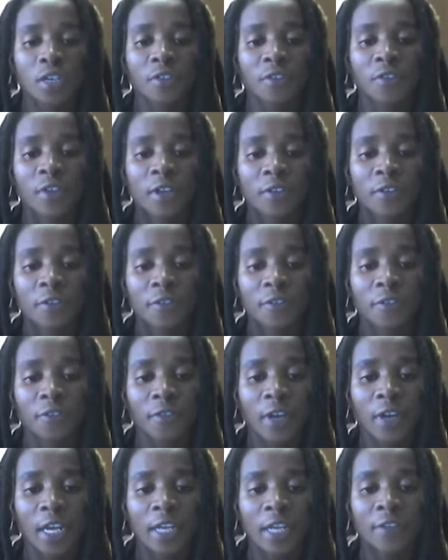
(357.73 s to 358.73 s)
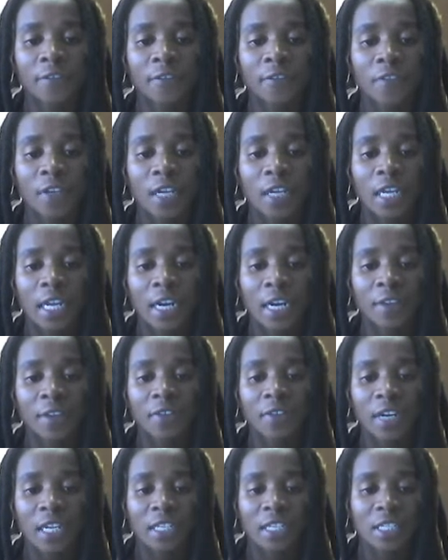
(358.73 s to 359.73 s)
if
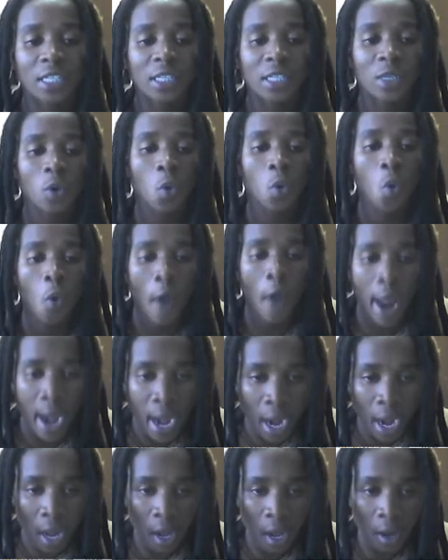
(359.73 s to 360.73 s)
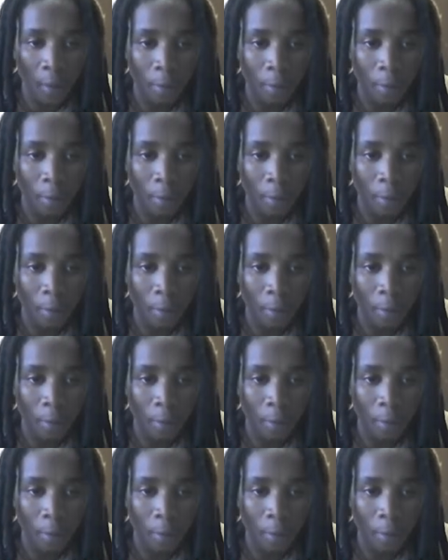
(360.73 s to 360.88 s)
referencing when.